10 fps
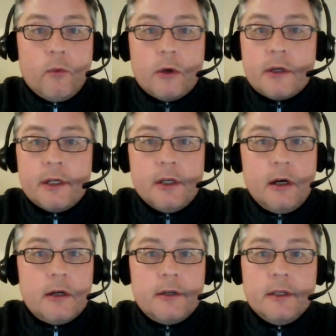working
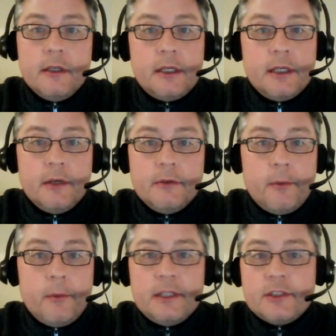hard, and,
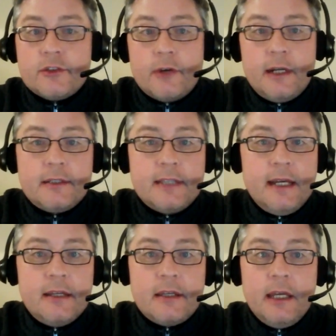nobody's trying to
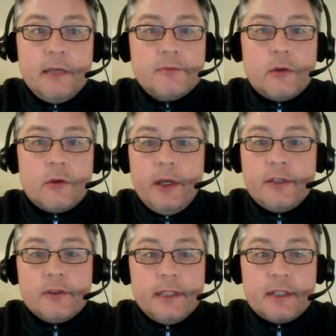tank games or
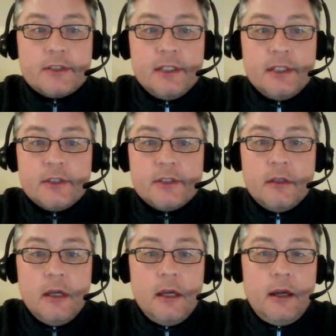wait till next
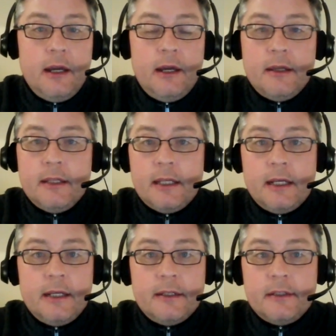season. And
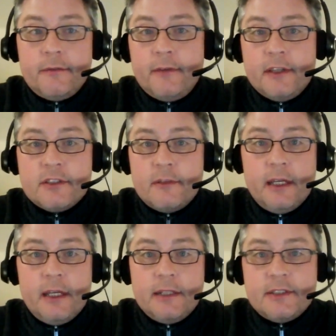then on the defensive
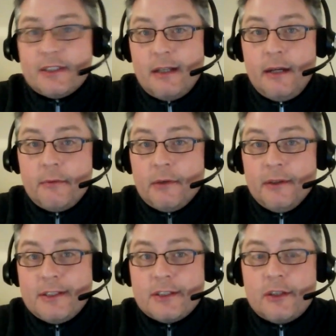end, I
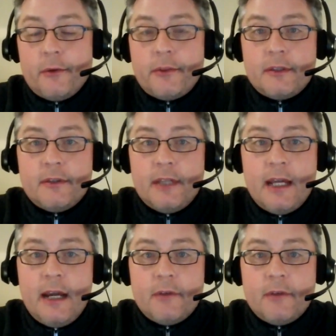really just don't think that they
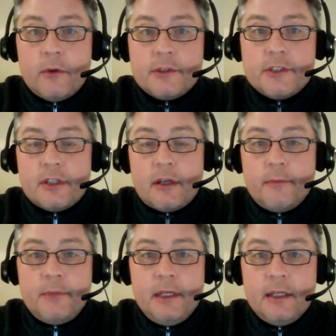have the horses to
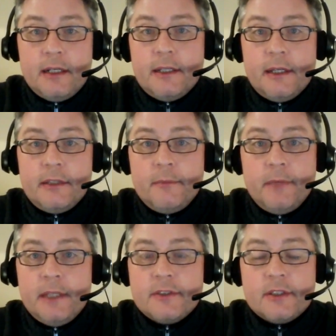compete on a nightly
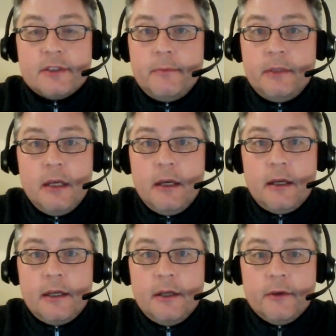basis. And,
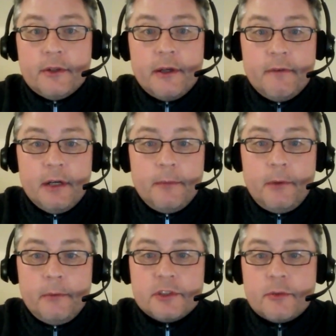they're giving up
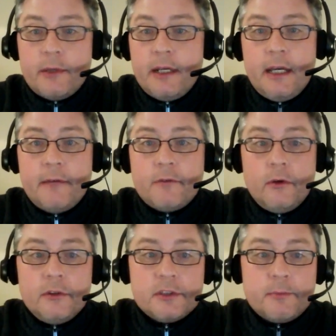almost 3.5
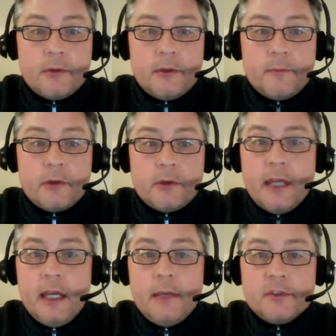goals per
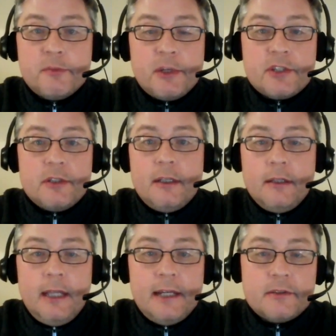game, especially in
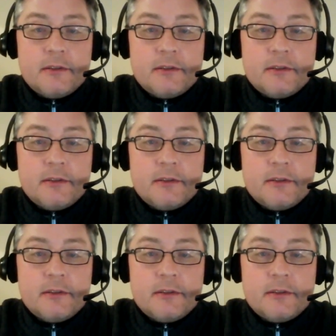the